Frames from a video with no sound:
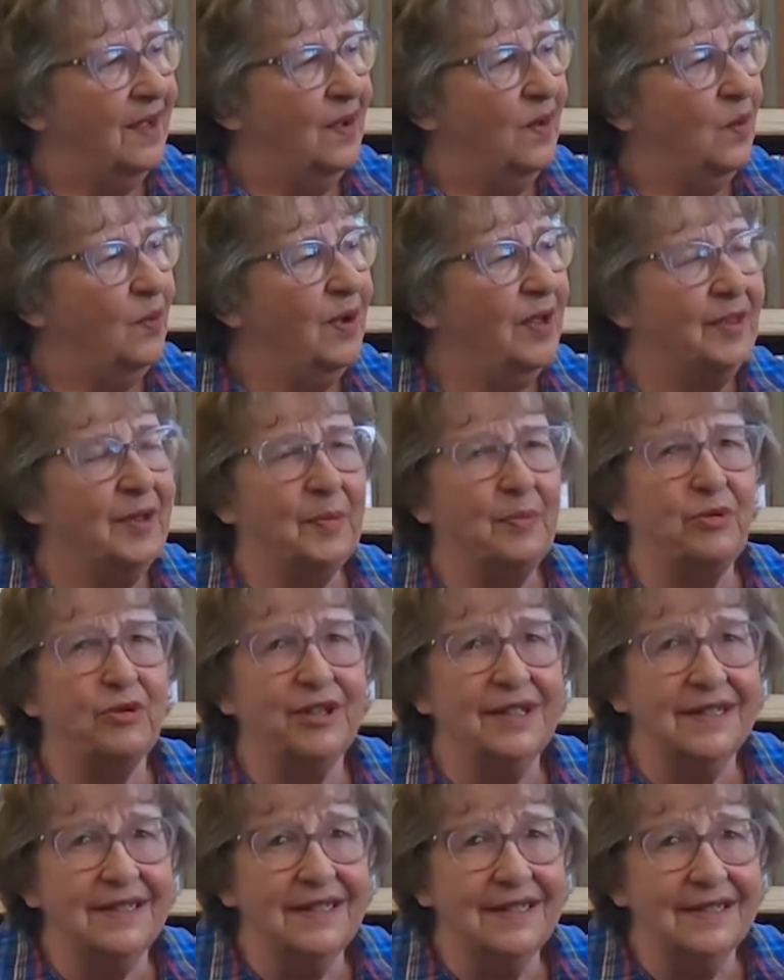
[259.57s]
Will the
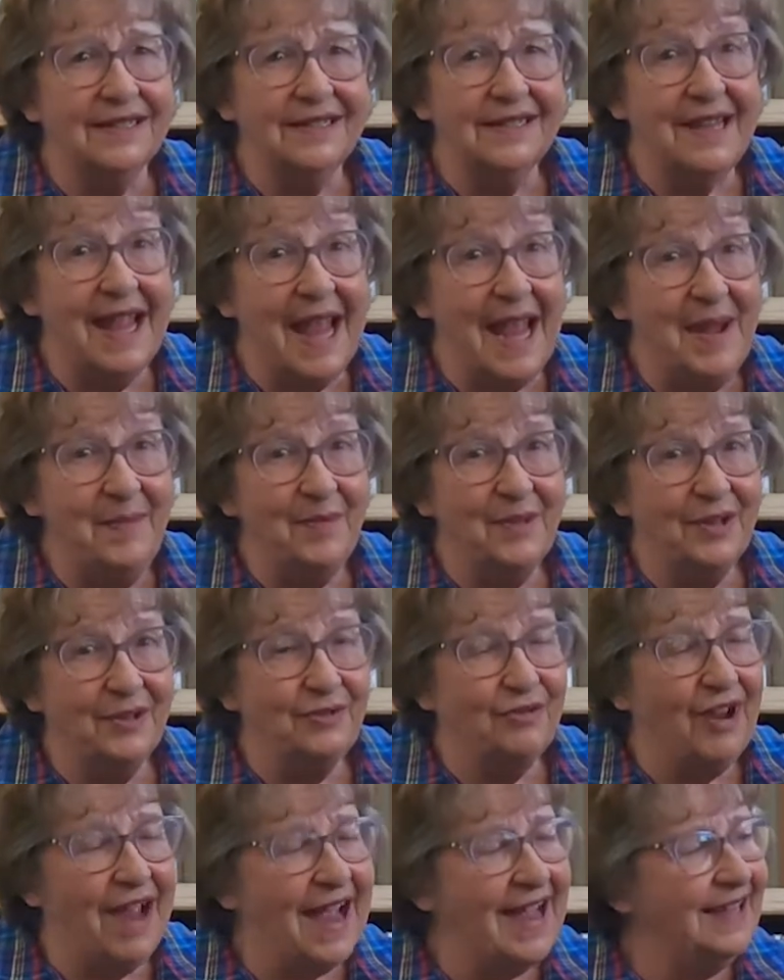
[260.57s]
princess tame the
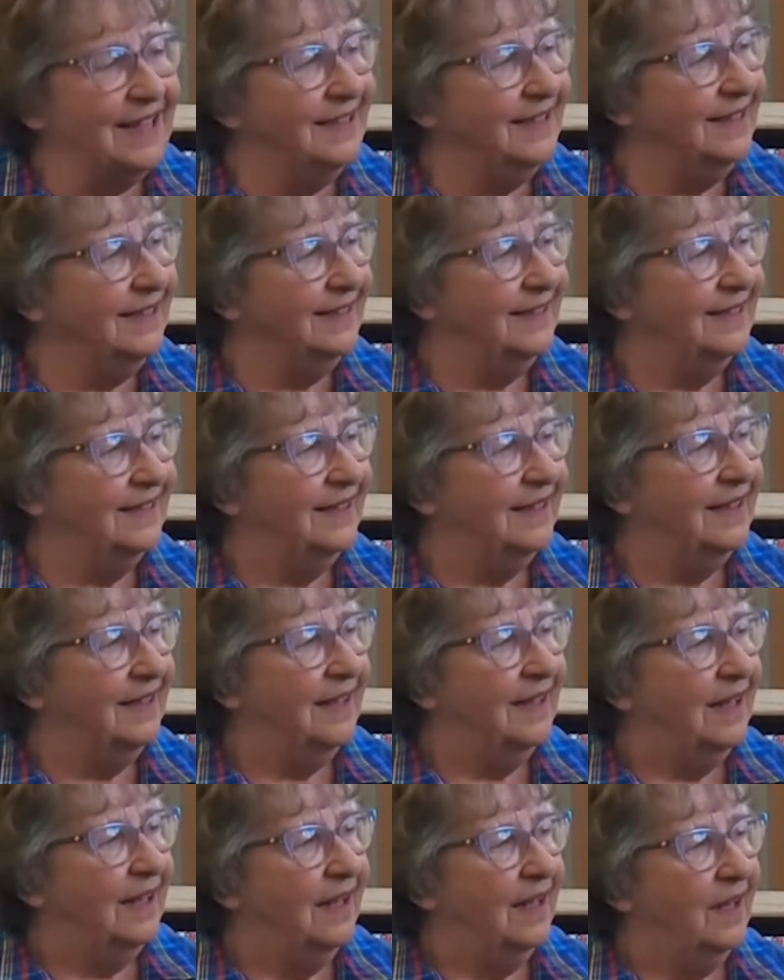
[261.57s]
dragon?
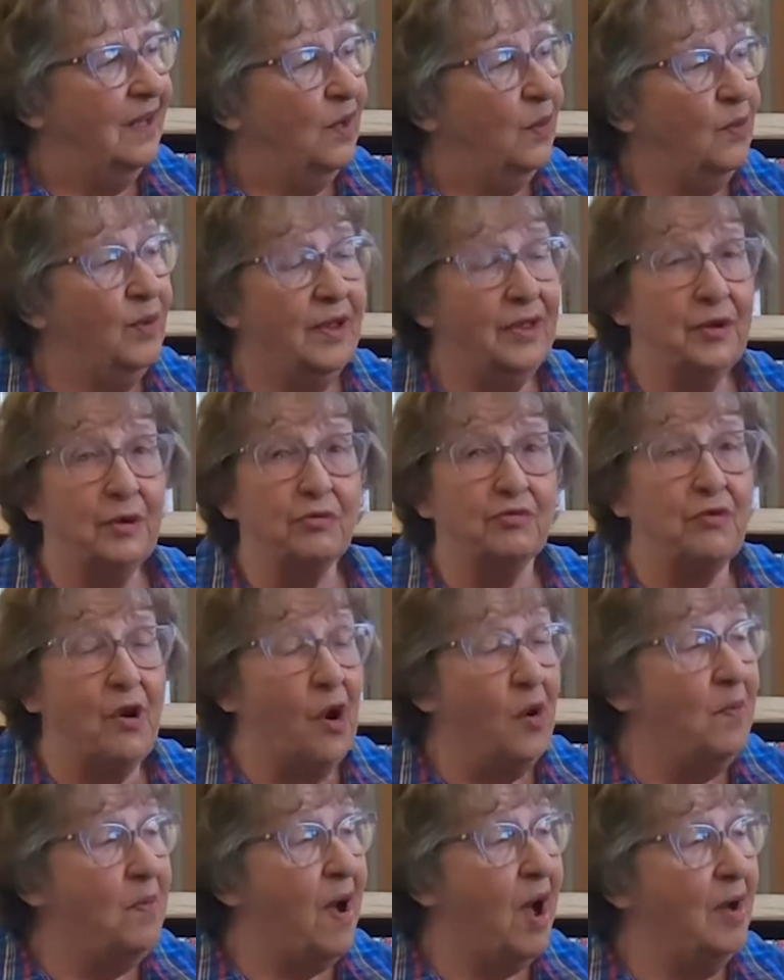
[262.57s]
Will the
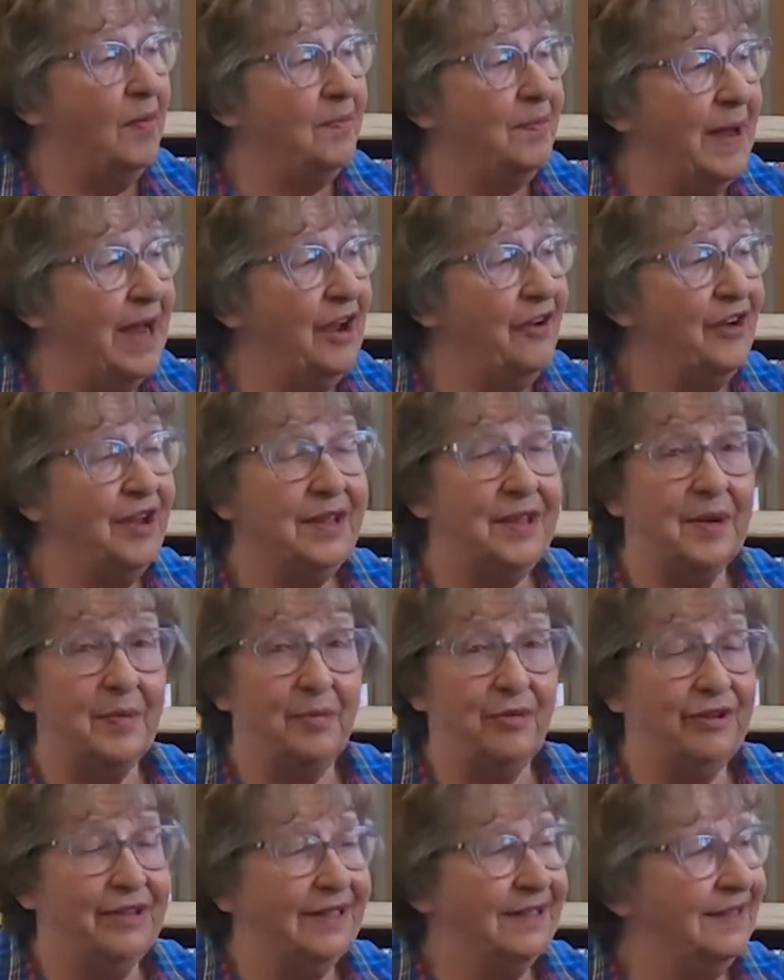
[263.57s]
robot marry the
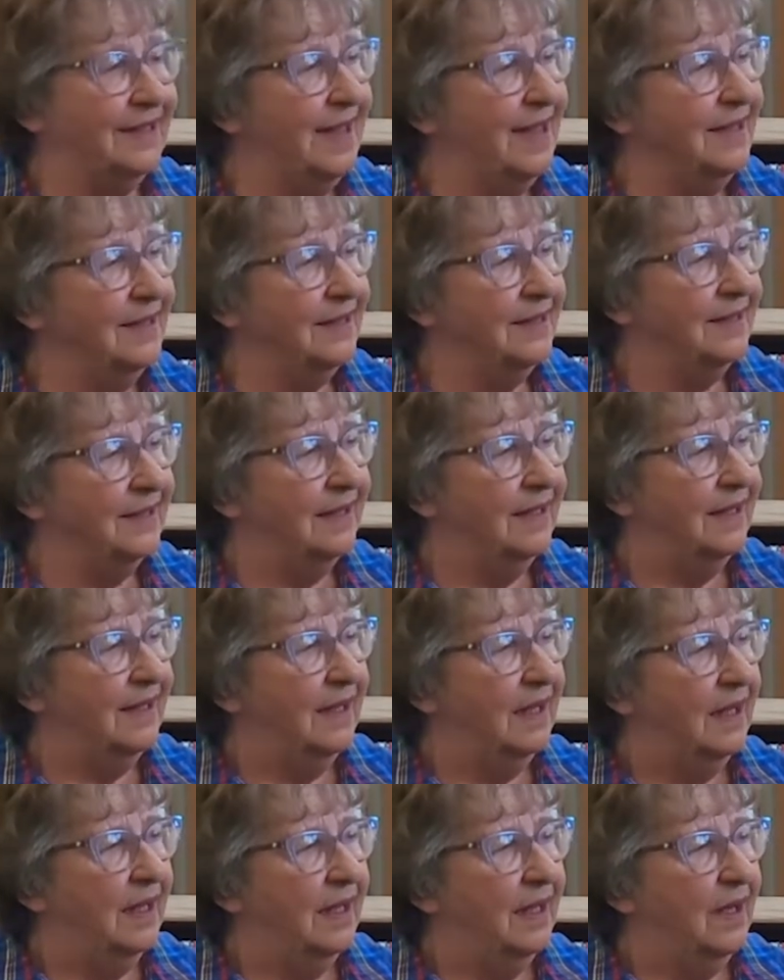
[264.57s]
princess?
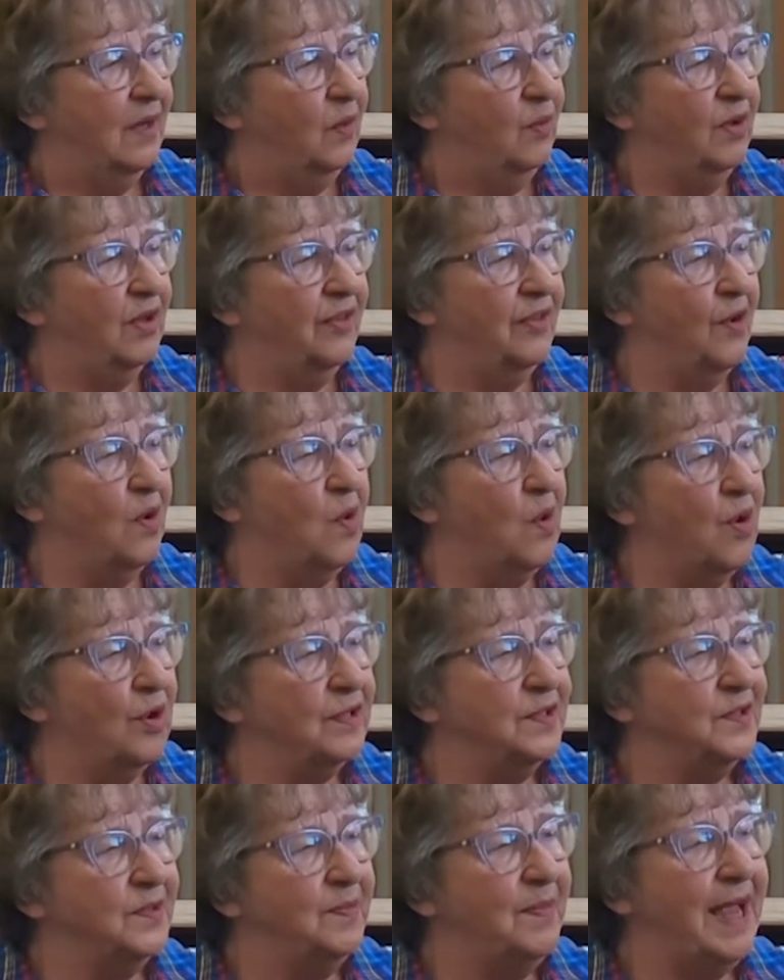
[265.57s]
Will the
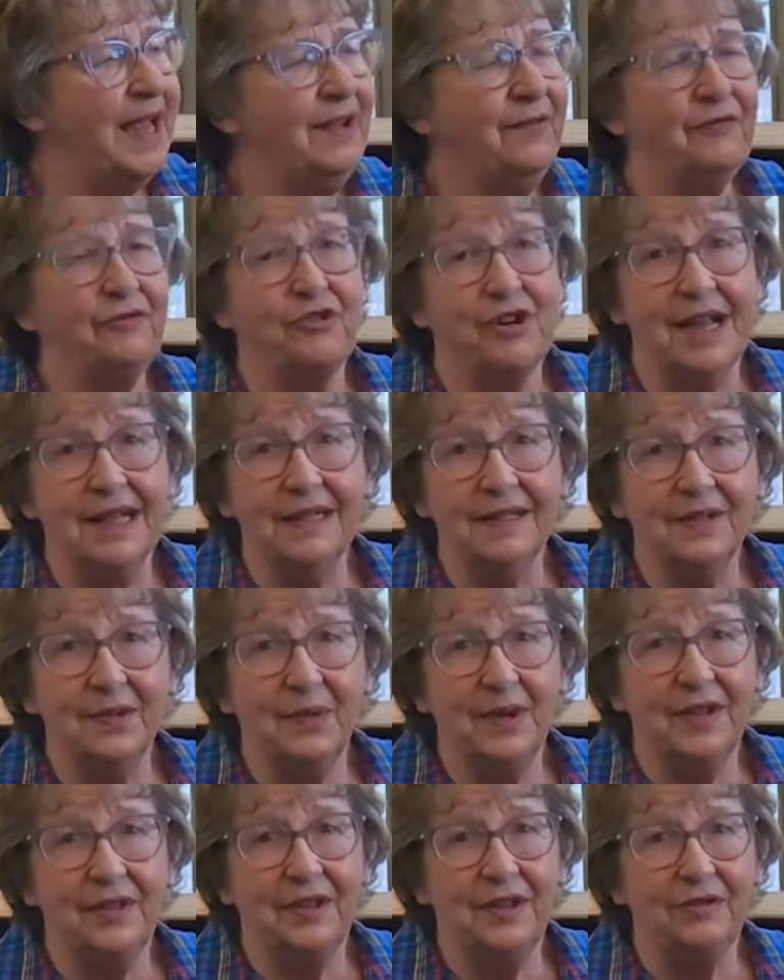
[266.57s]
horse make friends
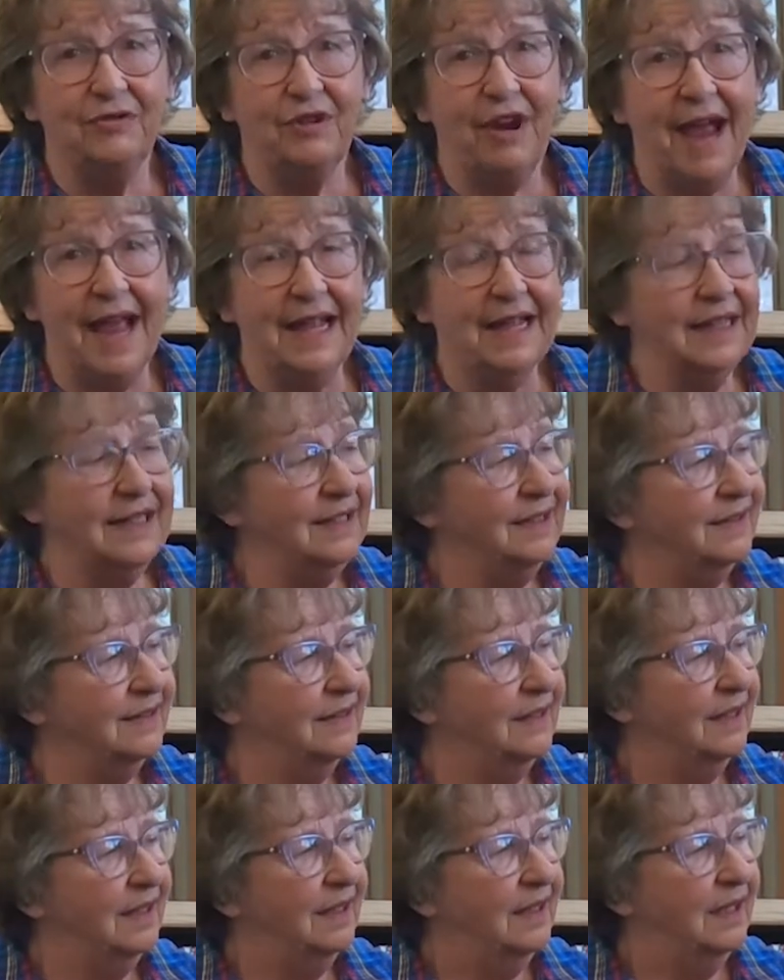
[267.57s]
with the dragon?
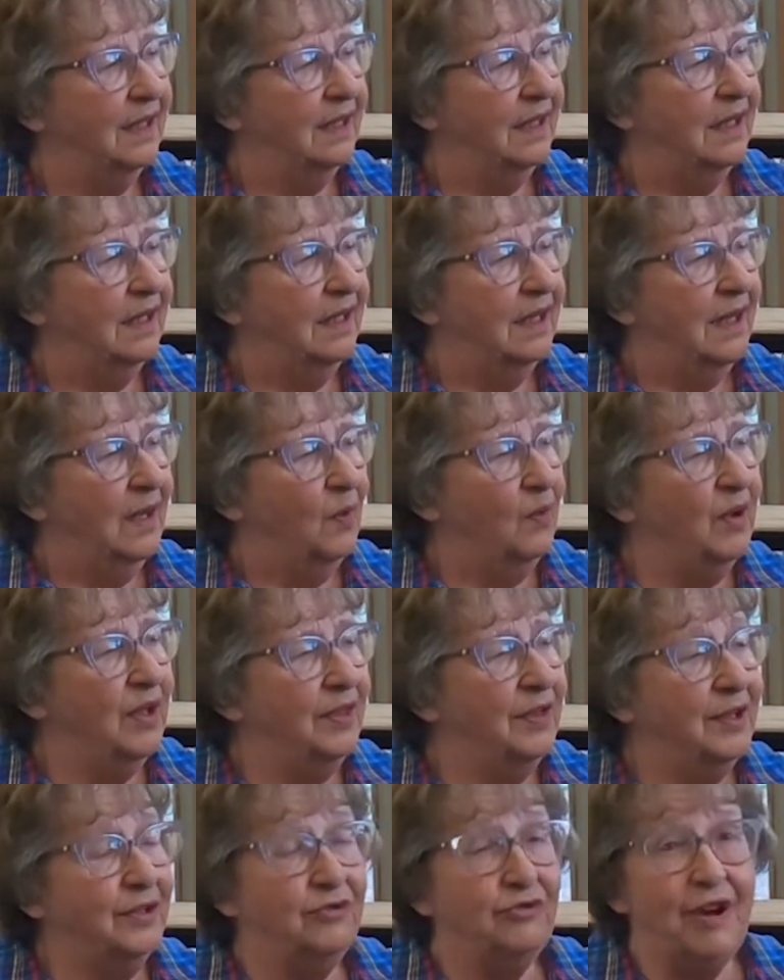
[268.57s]
Will
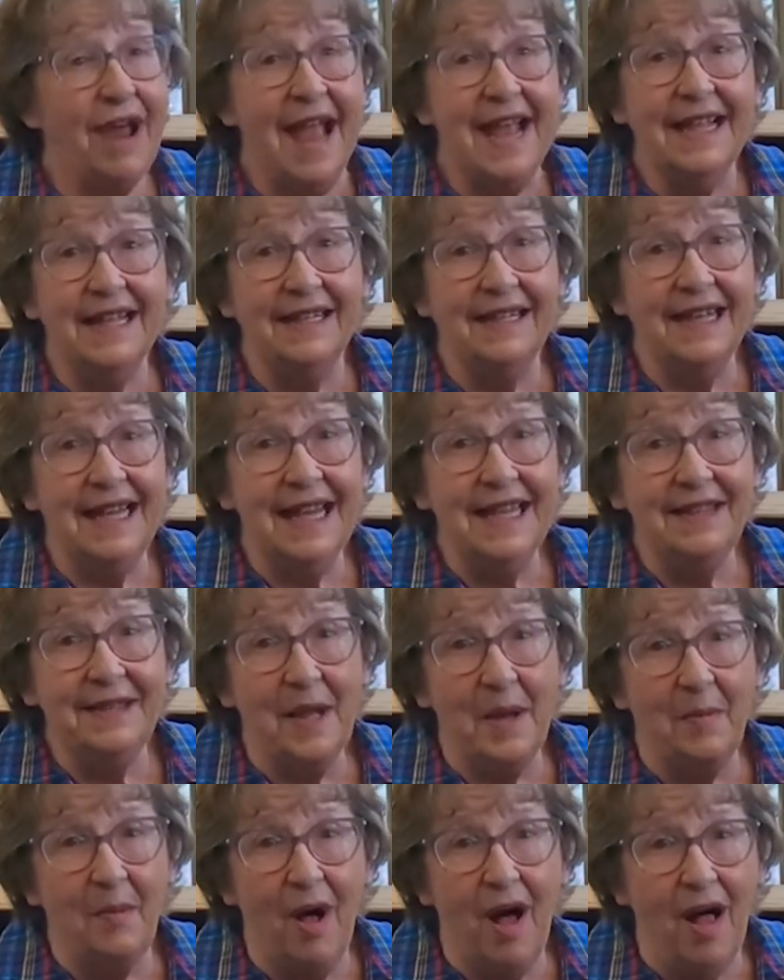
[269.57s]
the dragon eat
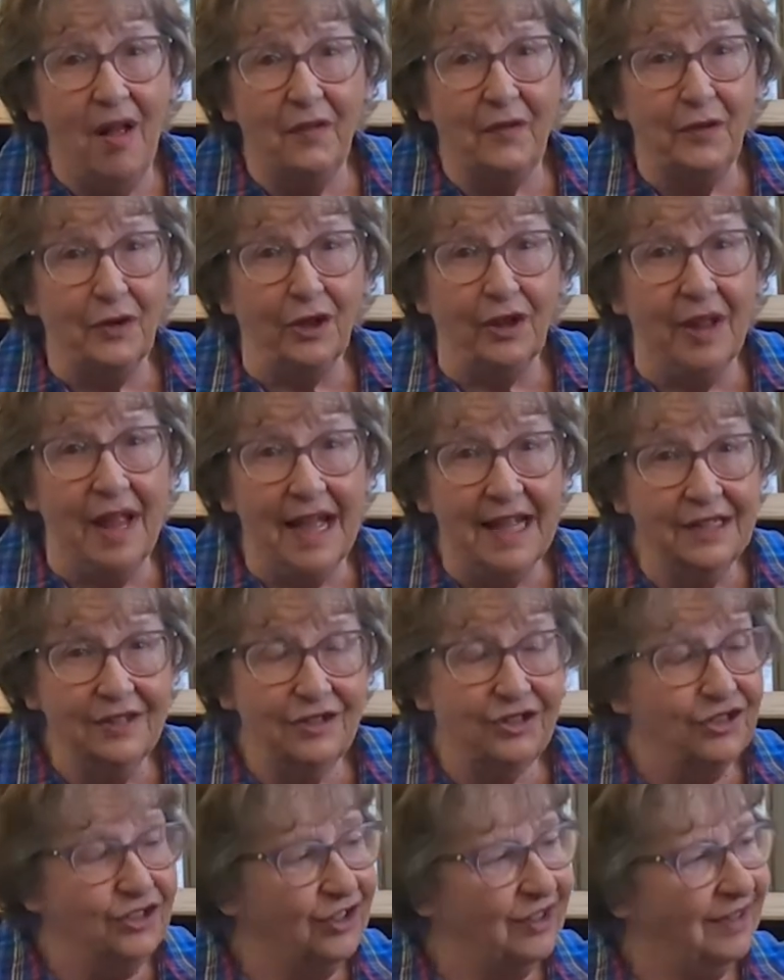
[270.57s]
them all for
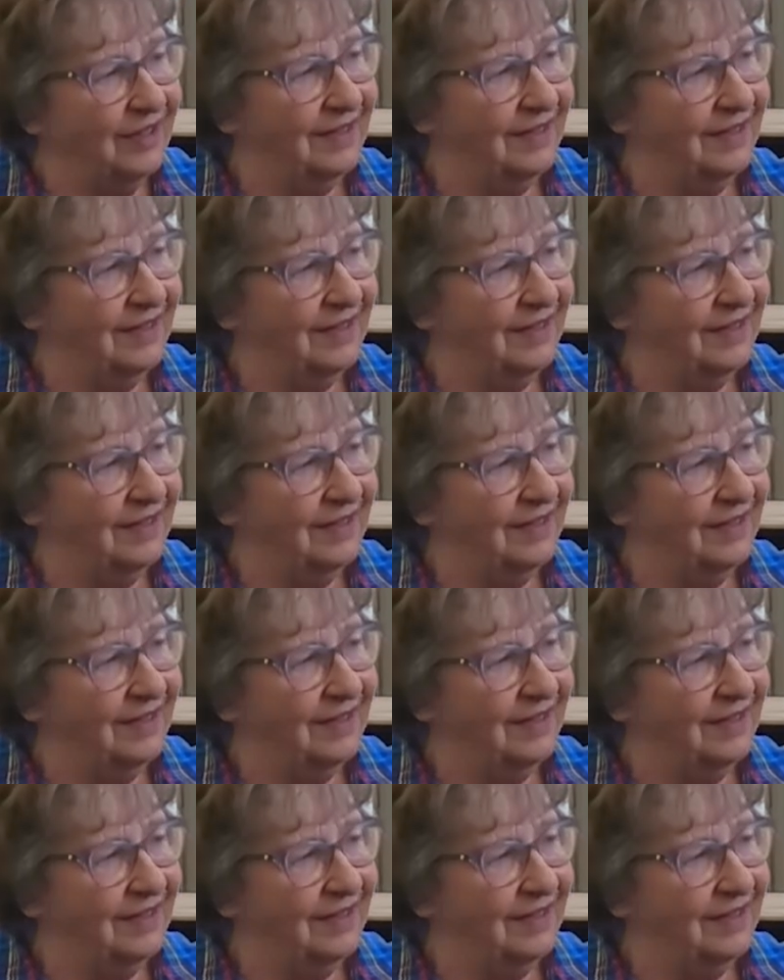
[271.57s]
lunch?